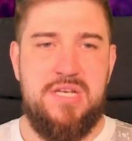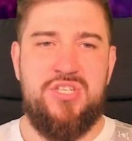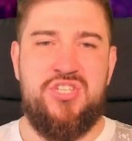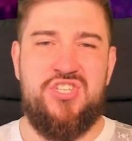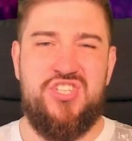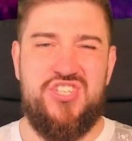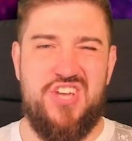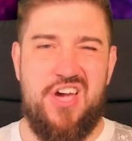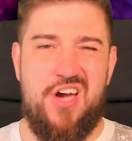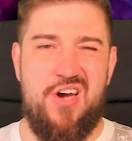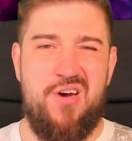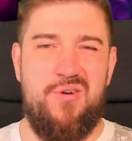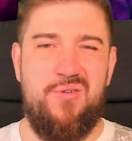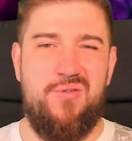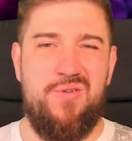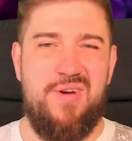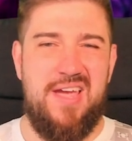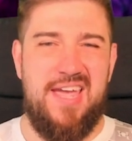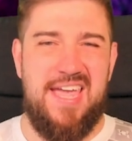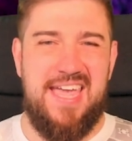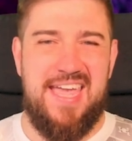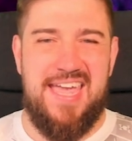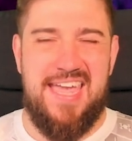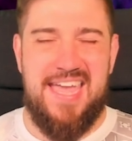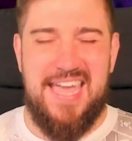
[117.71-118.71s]
So,
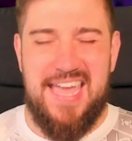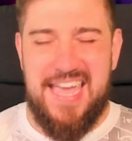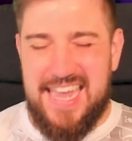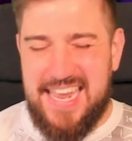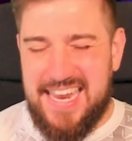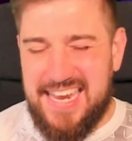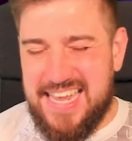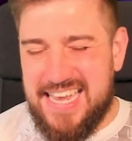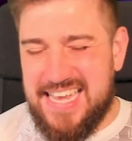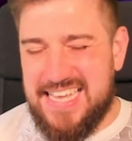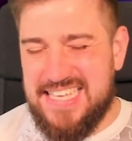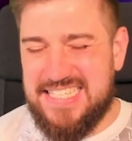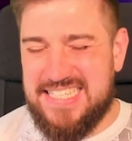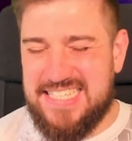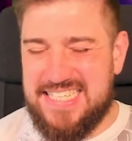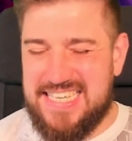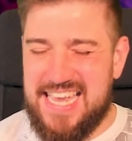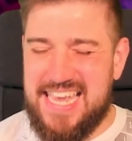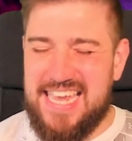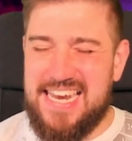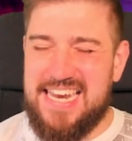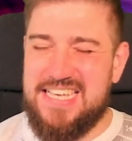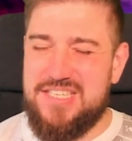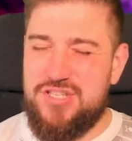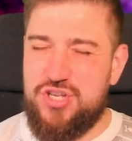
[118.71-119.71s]
it is
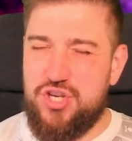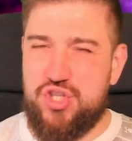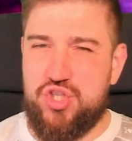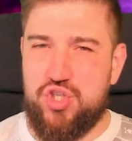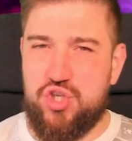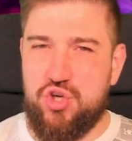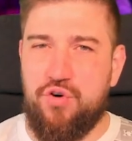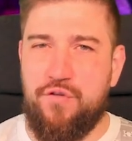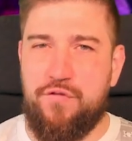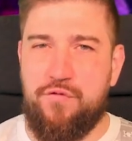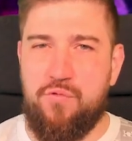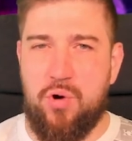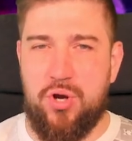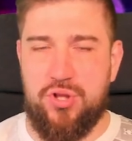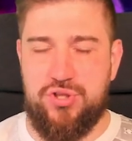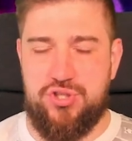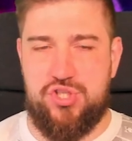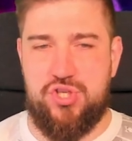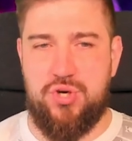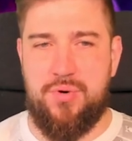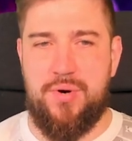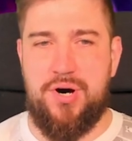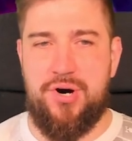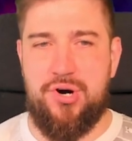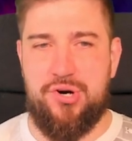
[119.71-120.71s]
a tough one
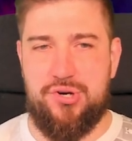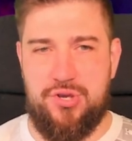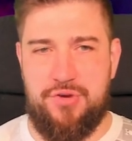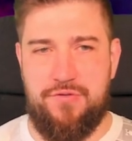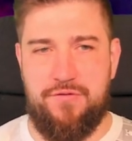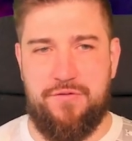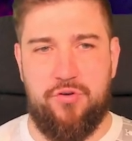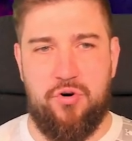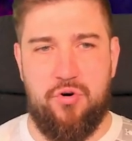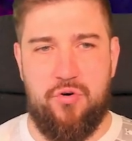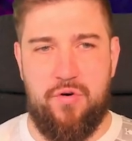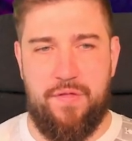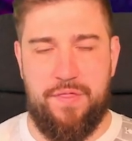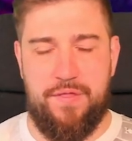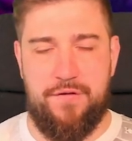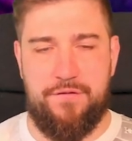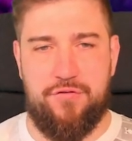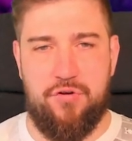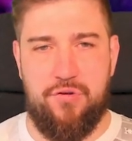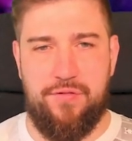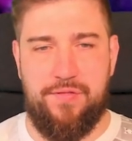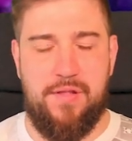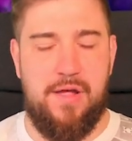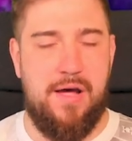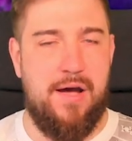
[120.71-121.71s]
to argue for on the
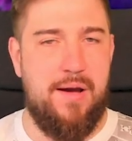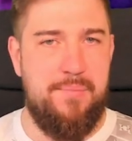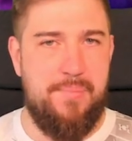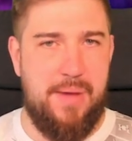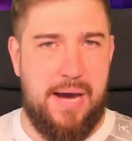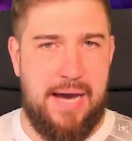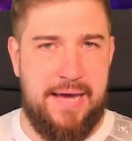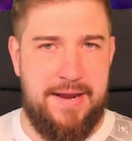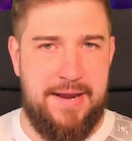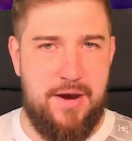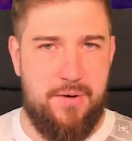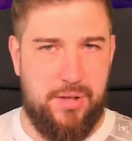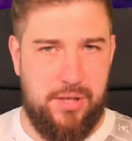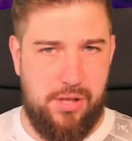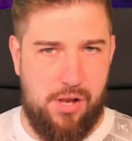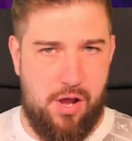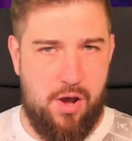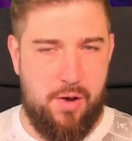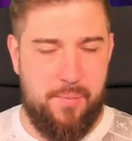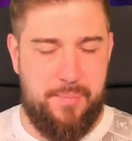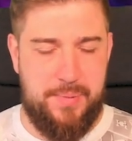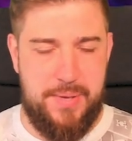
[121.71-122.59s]
front line, but I know a lot